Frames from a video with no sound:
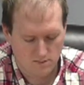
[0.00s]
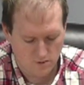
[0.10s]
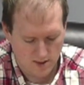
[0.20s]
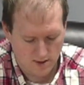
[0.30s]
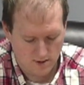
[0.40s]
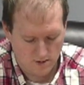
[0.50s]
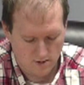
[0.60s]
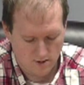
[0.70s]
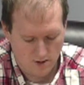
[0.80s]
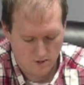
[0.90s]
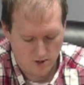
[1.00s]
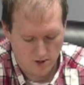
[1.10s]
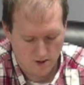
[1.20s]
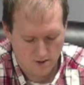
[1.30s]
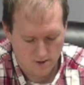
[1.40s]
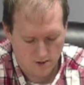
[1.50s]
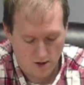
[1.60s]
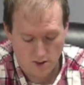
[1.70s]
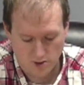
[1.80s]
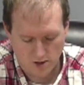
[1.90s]
were charged or
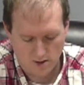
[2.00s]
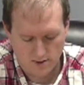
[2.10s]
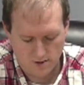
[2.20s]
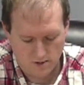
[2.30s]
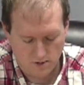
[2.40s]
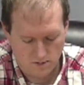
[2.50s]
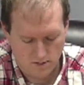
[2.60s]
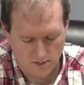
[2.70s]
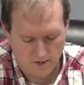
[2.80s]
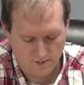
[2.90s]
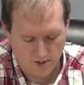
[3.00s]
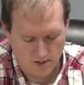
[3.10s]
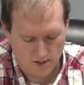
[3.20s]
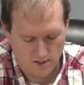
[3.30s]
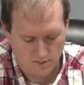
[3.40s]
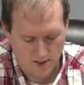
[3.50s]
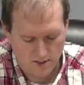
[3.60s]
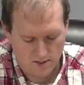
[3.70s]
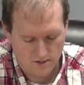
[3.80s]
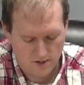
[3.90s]
are charged to some of the
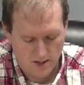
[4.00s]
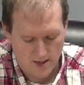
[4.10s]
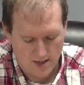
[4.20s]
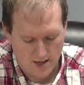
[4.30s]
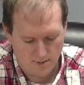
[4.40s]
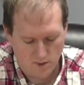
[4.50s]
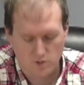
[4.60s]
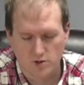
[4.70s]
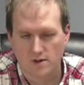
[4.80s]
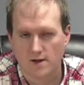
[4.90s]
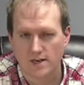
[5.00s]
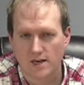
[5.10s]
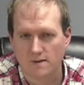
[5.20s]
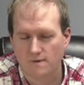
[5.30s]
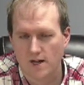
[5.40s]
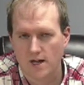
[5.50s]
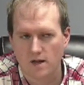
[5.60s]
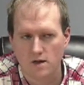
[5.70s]
renters, and we're trying to identify